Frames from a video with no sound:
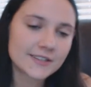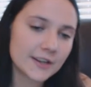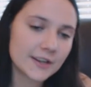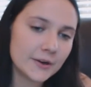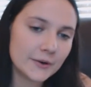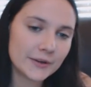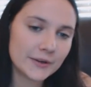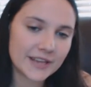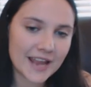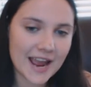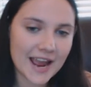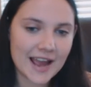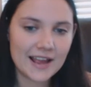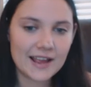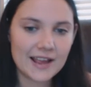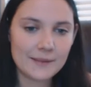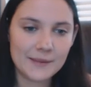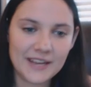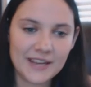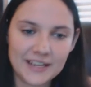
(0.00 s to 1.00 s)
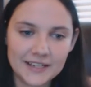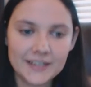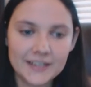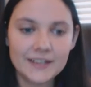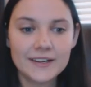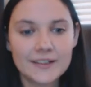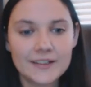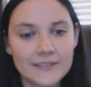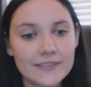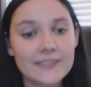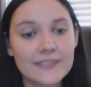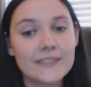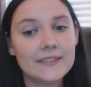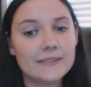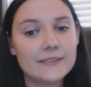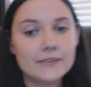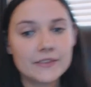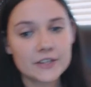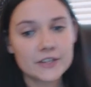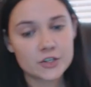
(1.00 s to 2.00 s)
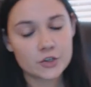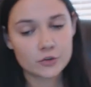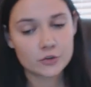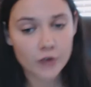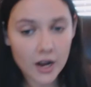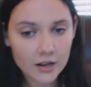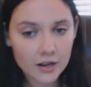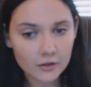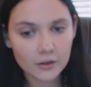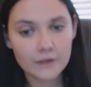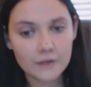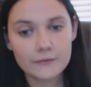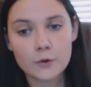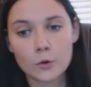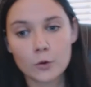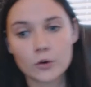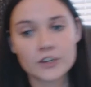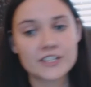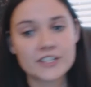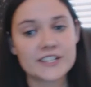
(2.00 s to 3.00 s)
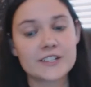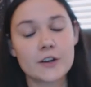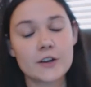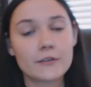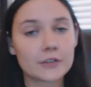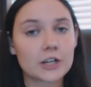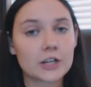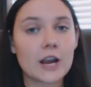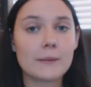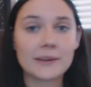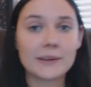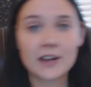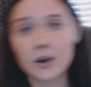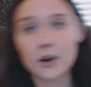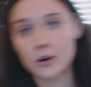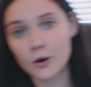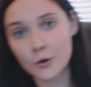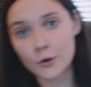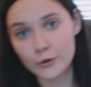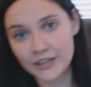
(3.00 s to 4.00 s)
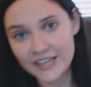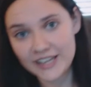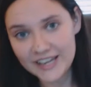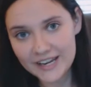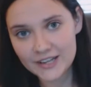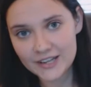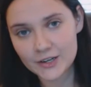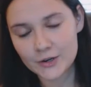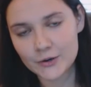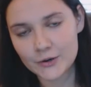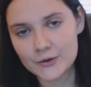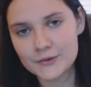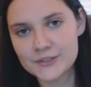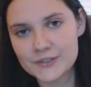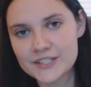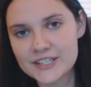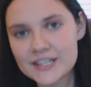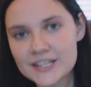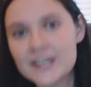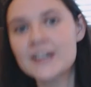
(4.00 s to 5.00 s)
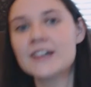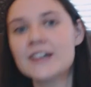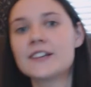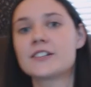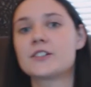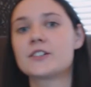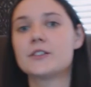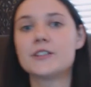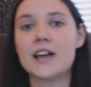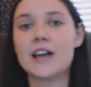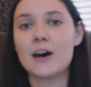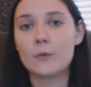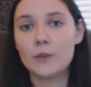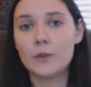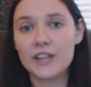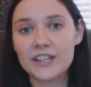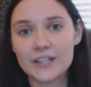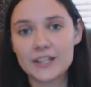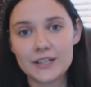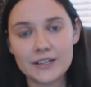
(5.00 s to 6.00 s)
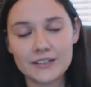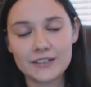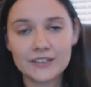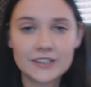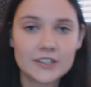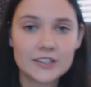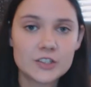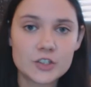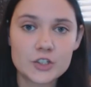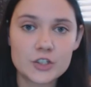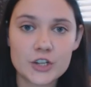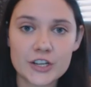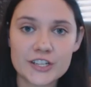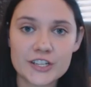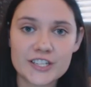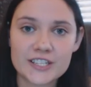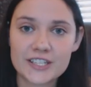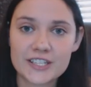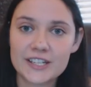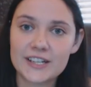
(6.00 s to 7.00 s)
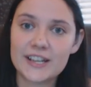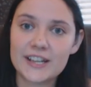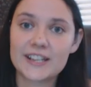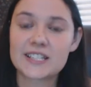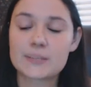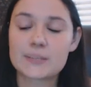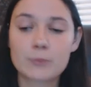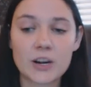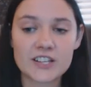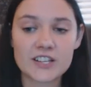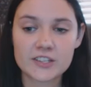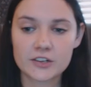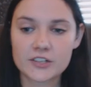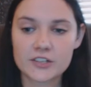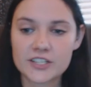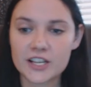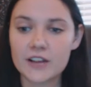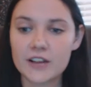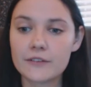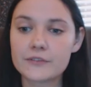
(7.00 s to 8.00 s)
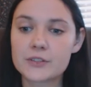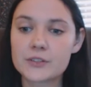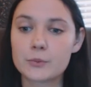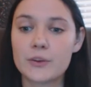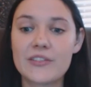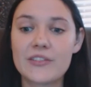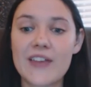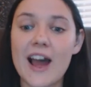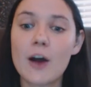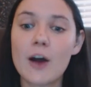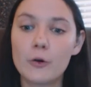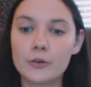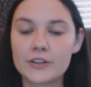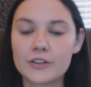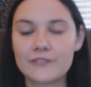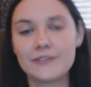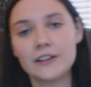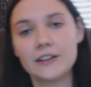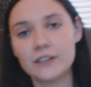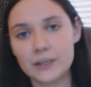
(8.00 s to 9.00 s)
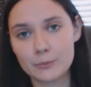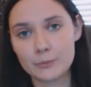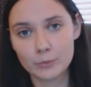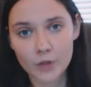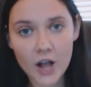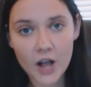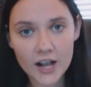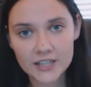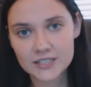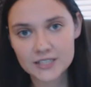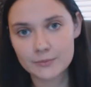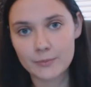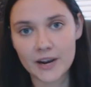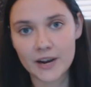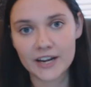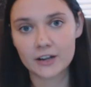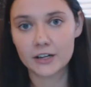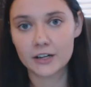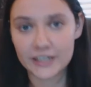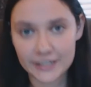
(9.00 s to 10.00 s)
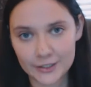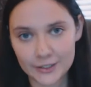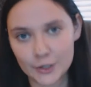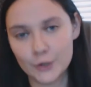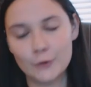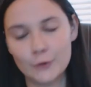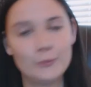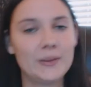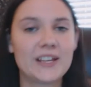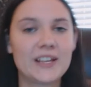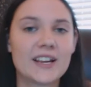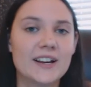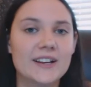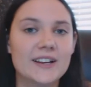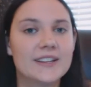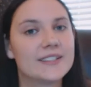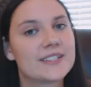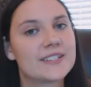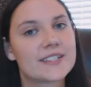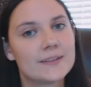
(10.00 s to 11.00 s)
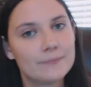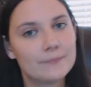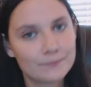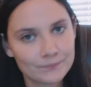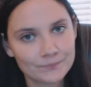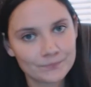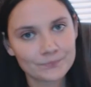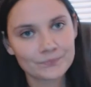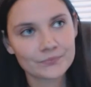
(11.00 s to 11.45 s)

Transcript: So, yeah, I mean, the struggle, of course, is overcoming our own egos so that we can just express ourselves without feeling blocked by our ego because,